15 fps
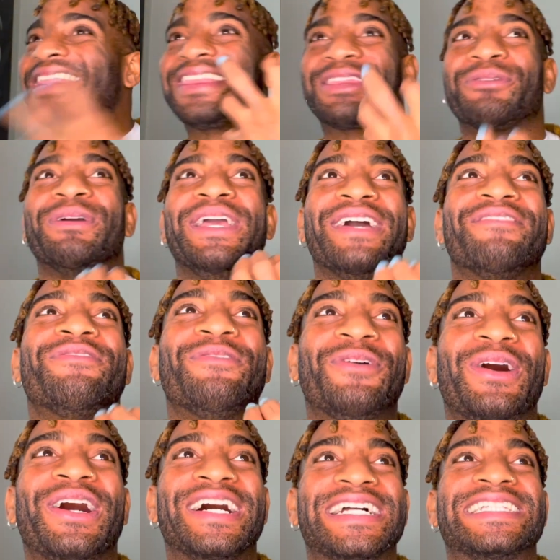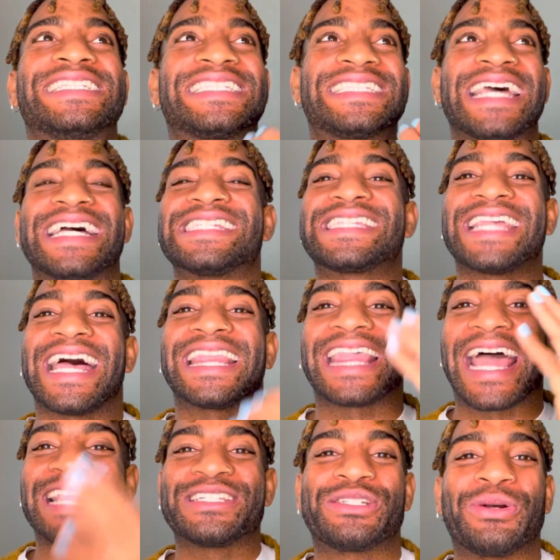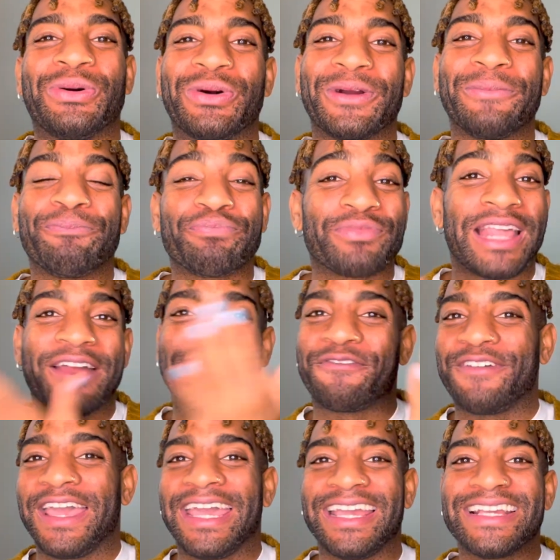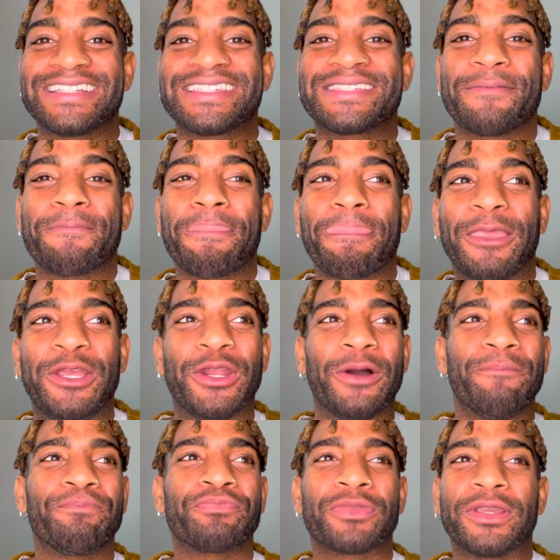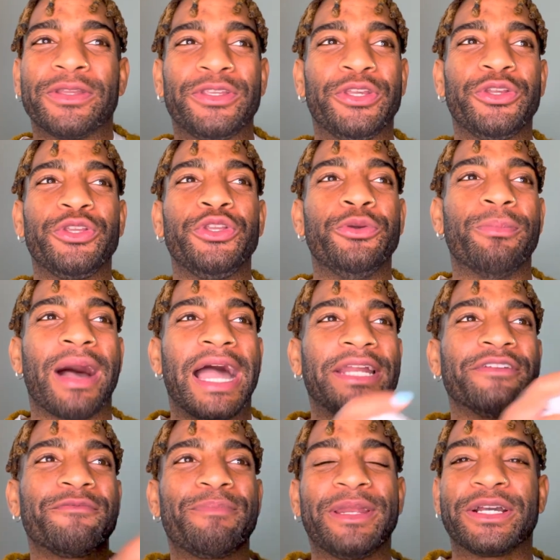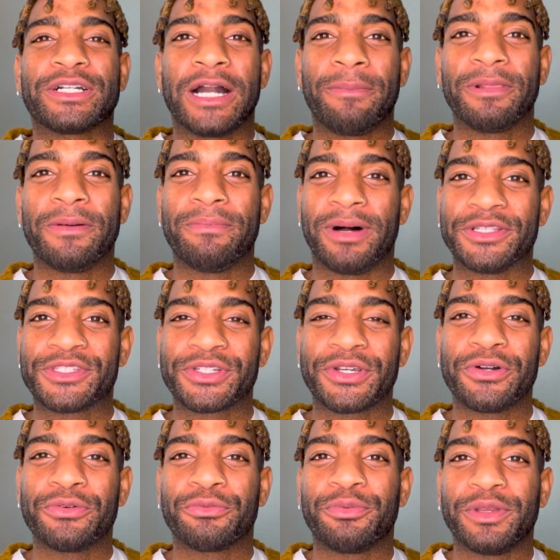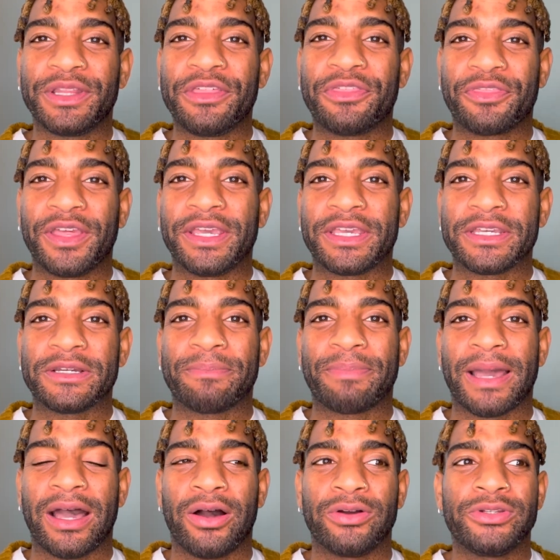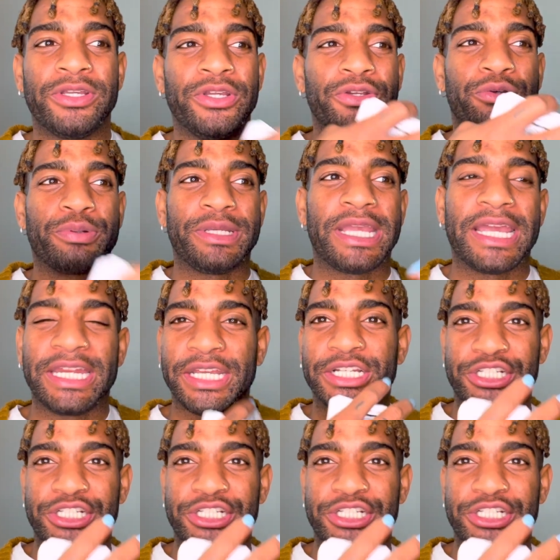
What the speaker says: Three of Wands says that door, that phase, you might have been a couple of months ago really thinking about creating a